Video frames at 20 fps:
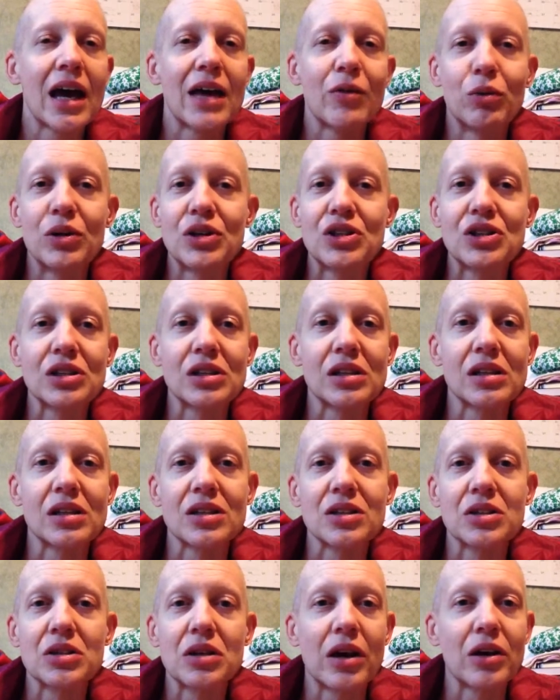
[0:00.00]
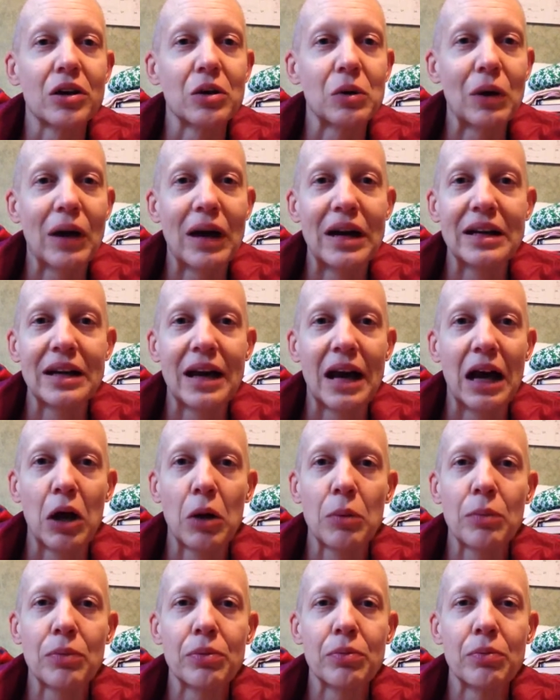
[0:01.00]
which is a great
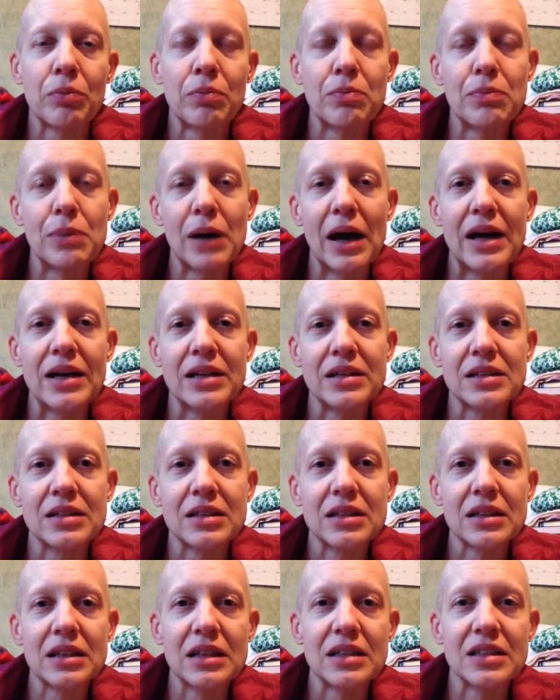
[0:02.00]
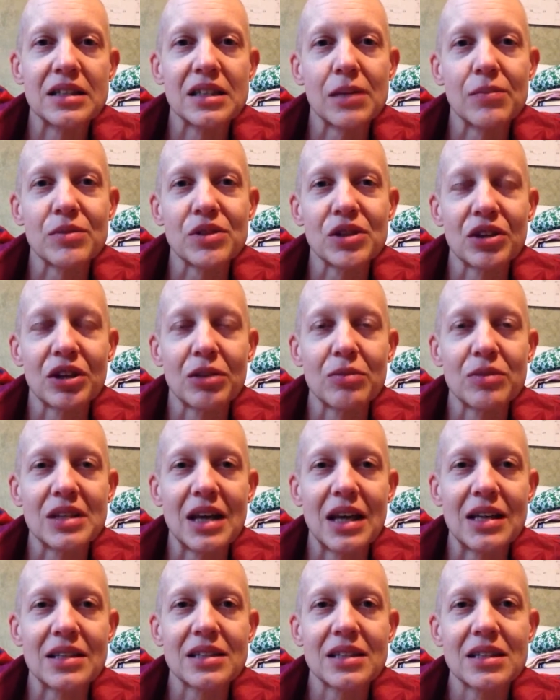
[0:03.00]
help. But in some
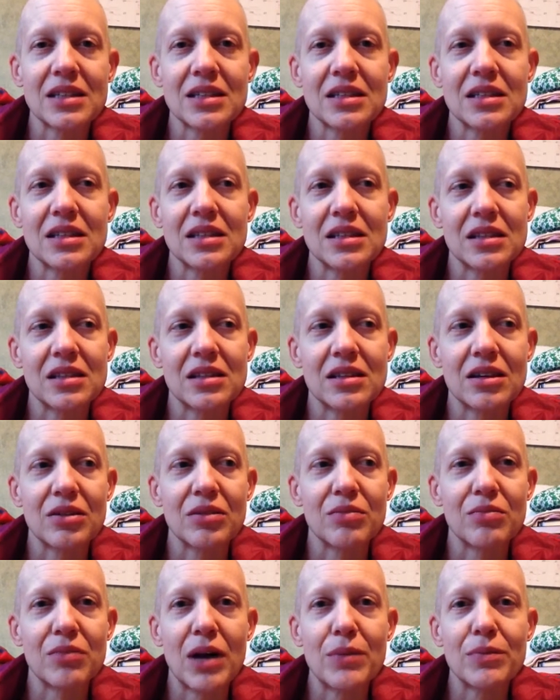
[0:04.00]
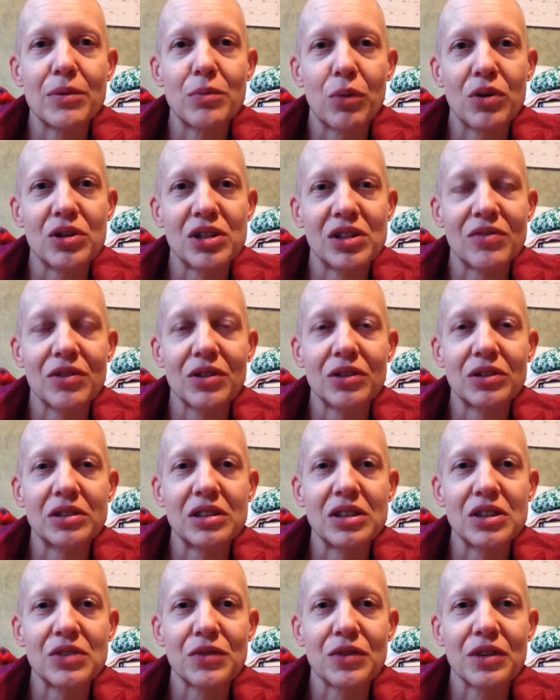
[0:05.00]
circumstances, there might be more
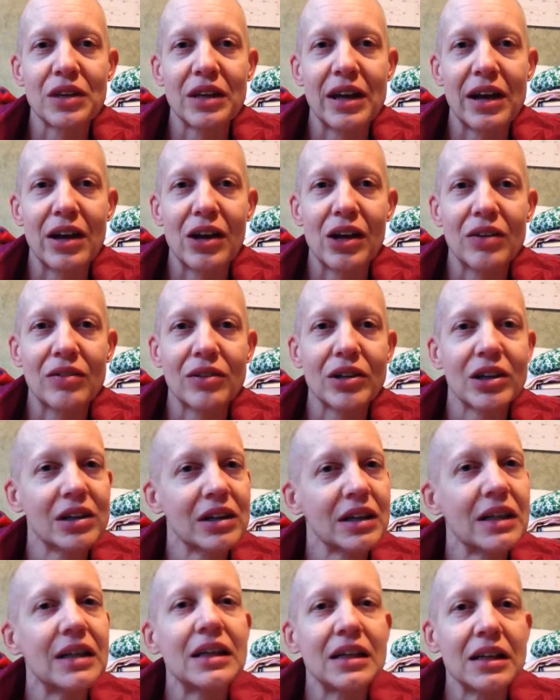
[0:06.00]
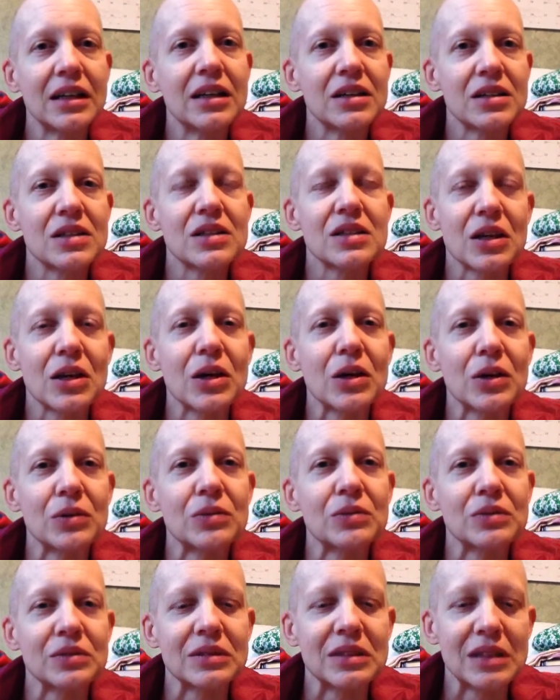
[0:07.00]
difficulties for the caregiver. So,
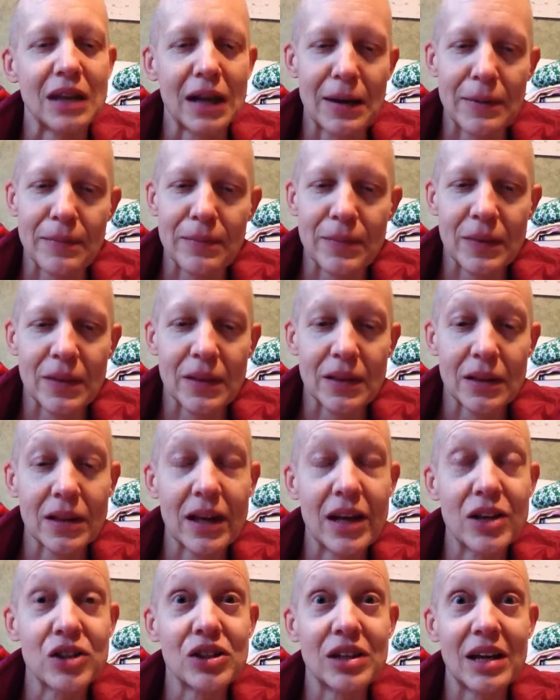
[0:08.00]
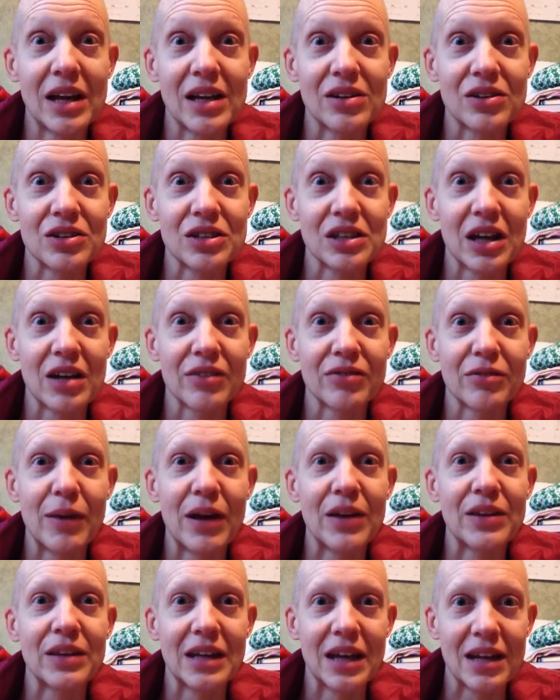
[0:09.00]
yeah, educate yourself
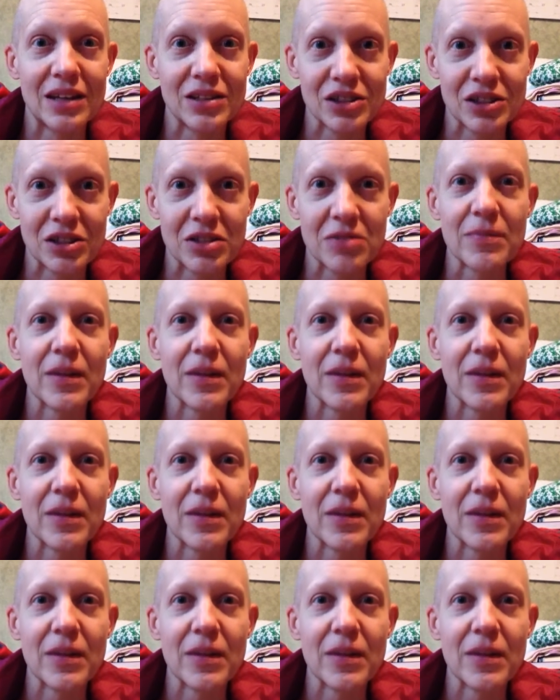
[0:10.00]
about the cancer